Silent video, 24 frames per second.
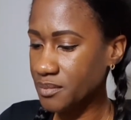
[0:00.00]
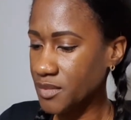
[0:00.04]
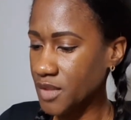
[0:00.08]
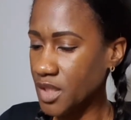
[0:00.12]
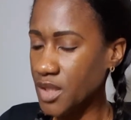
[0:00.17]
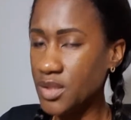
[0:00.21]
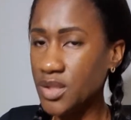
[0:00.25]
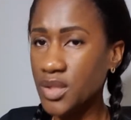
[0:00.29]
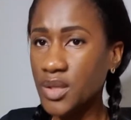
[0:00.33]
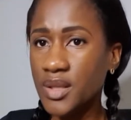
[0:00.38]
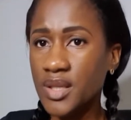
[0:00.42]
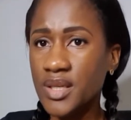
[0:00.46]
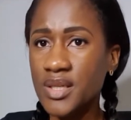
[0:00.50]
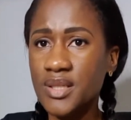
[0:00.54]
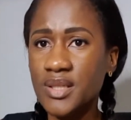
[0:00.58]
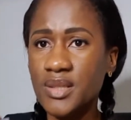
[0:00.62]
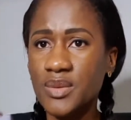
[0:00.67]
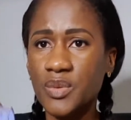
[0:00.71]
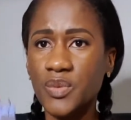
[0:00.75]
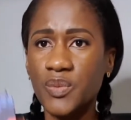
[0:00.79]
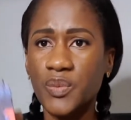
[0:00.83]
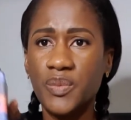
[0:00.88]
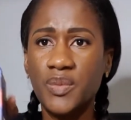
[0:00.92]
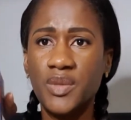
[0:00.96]
So
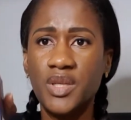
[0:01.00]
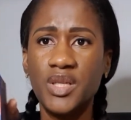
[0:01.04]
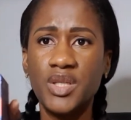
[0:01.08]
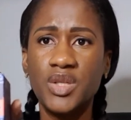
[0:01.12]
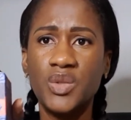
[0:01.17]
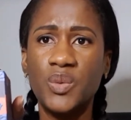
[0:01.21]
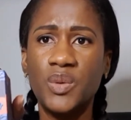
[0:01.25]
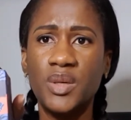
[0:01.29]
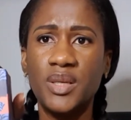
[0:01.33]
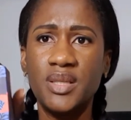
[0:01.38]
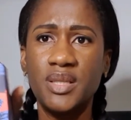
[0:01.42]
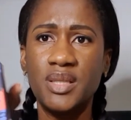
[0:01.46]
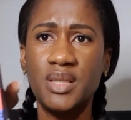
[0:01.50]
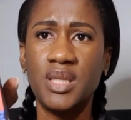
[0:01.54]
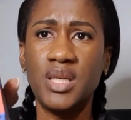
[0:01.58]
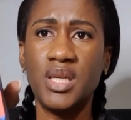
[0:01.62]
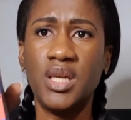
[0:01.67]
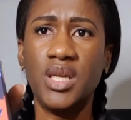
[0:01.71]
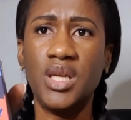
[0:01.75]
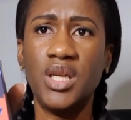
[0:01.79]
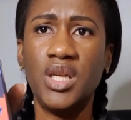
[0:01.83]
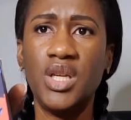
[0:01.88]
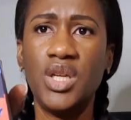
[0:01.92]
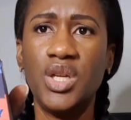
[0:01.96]
this was
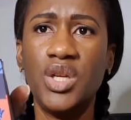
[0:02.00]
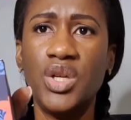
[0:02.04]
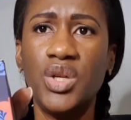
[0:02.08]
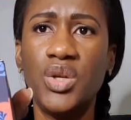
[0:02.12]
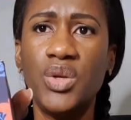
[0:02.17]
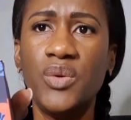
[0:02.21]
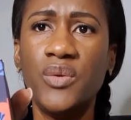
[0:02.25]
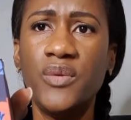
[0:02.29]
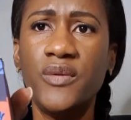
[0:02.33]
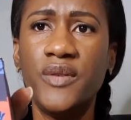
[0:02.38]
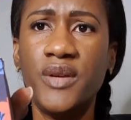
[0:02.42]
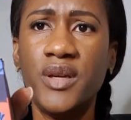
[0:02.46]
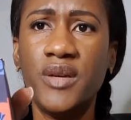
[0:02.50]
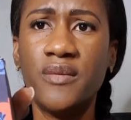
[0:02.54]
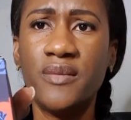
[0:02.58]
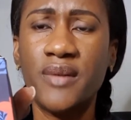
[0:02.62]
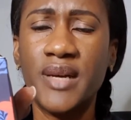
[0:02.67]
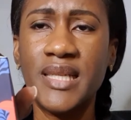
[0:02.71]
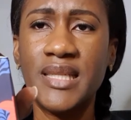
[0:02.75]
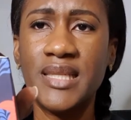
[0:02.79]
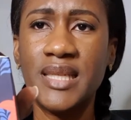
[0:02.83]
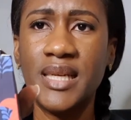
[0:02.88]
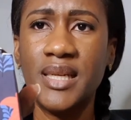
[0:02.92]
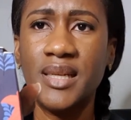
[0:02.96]
the UV
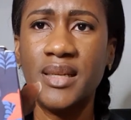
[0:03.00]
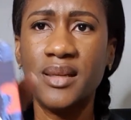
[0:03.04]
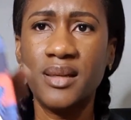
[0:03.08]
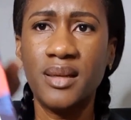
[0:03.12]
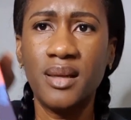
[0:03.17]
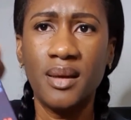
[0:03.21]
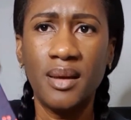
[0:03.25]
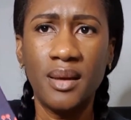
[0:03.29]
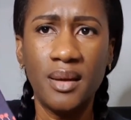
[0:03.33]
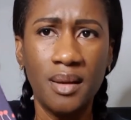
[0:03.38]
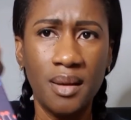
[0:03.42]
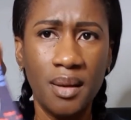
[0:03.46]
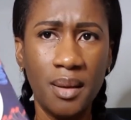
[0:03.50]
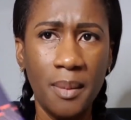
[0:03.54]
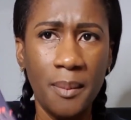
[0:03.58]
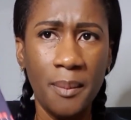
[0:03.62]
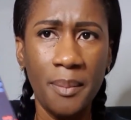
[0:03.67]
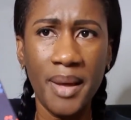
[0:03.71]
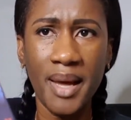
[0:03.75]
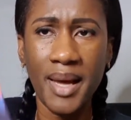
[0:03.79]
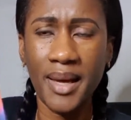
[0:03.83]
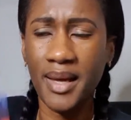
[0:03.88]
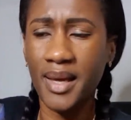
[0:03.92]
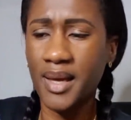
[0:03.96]
resin
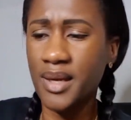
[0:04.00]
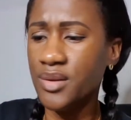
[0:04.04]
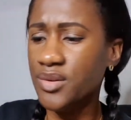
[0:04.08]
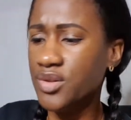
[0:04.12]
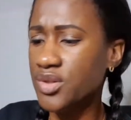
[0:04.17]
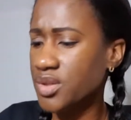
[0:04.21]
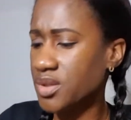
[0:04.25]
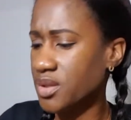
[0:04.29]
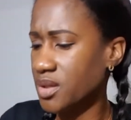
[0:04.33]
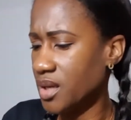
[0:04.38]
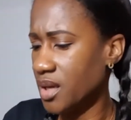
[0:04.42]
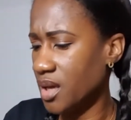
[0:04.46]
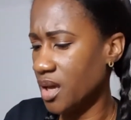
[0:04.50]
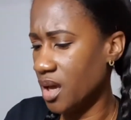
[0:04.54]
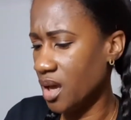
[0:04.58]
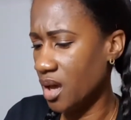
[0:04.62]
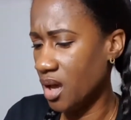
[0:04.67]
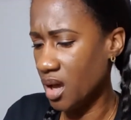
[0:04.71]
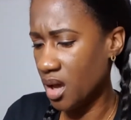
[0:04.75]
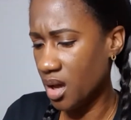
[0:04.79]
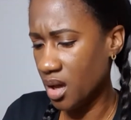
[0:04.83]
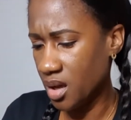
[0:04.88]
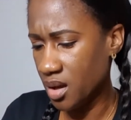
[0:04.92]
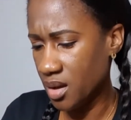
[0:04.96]
package.
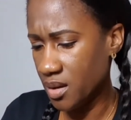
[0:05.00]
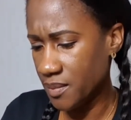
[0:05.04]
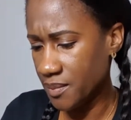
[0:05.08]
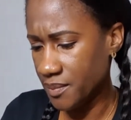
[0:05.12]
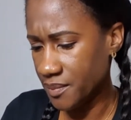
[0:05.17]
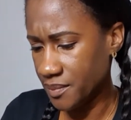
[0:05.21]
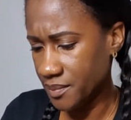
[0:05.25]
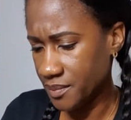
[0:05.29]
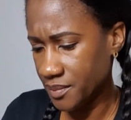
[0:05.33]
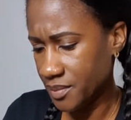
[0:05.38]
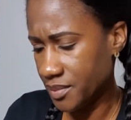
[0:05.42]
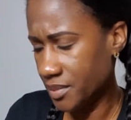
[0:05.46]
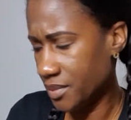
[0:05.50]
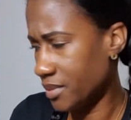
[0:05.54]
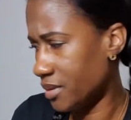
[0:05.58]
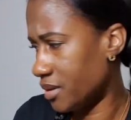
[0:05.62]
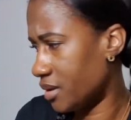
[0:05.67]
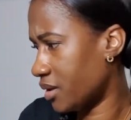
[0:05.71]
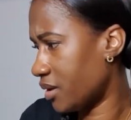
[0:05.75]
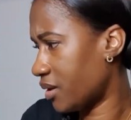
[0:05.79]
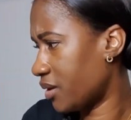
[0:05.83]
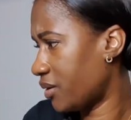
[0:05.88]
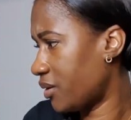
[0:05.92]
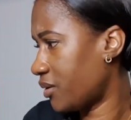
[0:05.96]

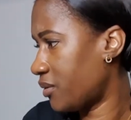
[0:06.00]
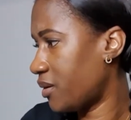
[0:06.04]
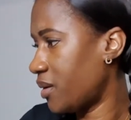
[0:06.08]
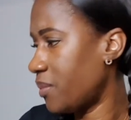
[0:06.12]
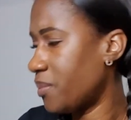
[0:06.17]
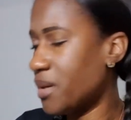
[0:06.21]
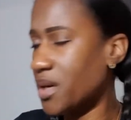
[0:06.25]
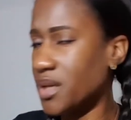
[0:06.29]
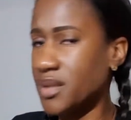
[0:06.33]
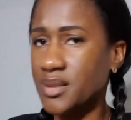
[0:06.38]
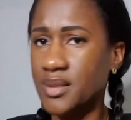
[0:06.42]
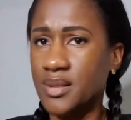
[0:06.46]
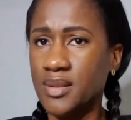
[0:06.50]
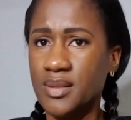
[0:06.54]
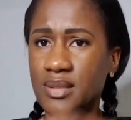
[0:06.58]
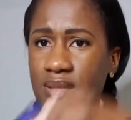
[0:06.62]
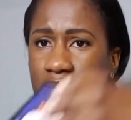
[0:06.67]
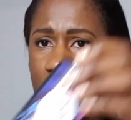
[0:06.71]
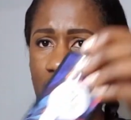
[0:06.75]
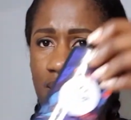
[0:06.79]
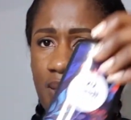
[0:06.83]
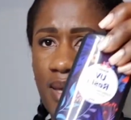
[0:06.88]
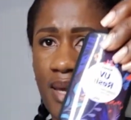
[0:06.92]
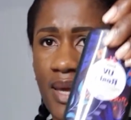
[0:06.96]
There are 3 bottles
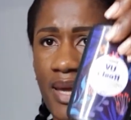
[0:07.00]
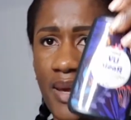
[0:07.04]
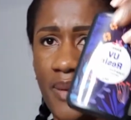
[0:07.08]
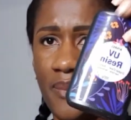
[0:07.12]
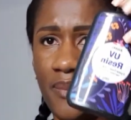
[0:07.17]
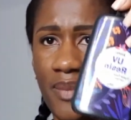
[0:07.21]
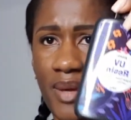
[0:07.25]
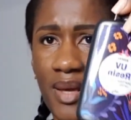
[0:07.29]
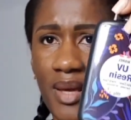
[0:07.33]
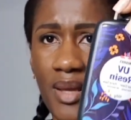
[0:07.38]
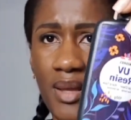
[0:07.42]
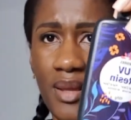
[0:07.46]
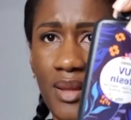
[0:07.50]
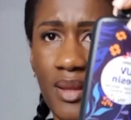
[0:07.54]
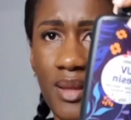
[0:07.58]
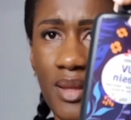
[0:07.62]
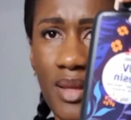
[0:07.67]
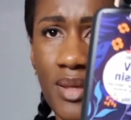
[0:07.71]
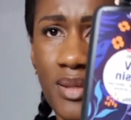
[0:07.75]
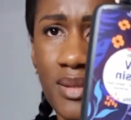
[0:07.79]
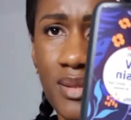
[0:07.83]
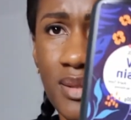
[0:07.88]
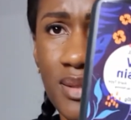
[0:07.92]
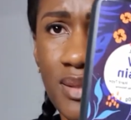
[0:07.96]
that came in
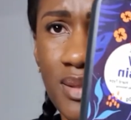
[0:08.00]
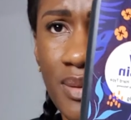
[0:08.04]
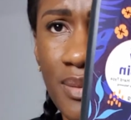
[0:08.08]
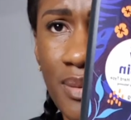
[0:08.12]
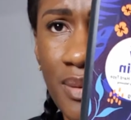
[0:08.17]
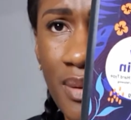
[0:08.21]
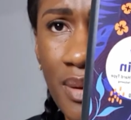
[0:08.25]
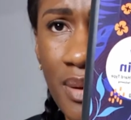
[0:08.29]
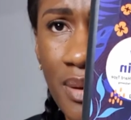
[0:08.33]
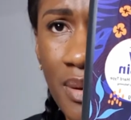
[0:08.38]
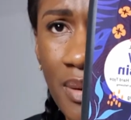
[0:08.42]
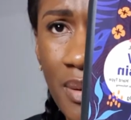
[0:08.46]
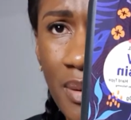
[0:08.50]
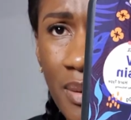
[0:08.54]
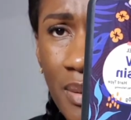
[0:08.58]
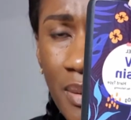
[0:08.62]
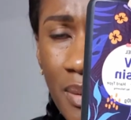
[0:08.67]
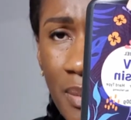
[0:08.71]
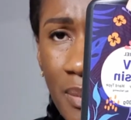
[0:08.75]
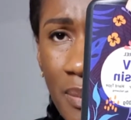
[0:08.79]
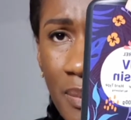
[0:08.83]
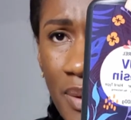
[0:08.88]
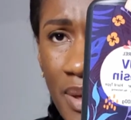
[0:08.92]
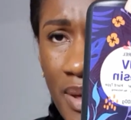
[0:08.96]
this
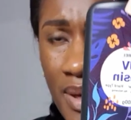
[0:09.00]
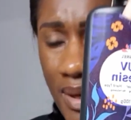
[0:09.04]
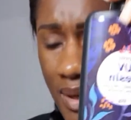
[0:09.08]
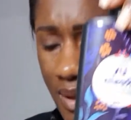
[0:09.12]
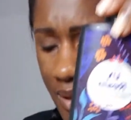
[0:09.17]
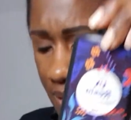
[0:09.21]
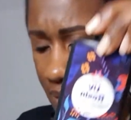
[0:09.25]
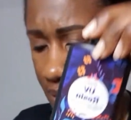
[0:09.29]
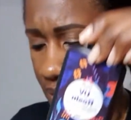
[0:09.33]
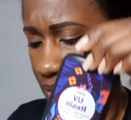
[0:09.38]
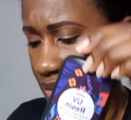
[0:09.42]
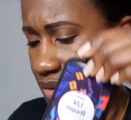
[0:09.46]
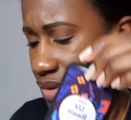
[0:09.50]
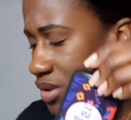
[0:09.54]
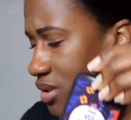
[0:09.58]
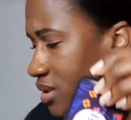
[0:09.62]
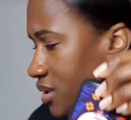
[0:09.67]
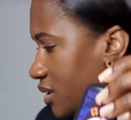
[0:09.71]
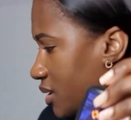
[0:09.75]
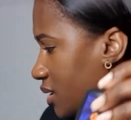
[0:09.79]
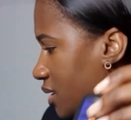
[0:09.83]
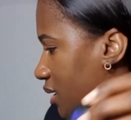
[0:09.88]
package.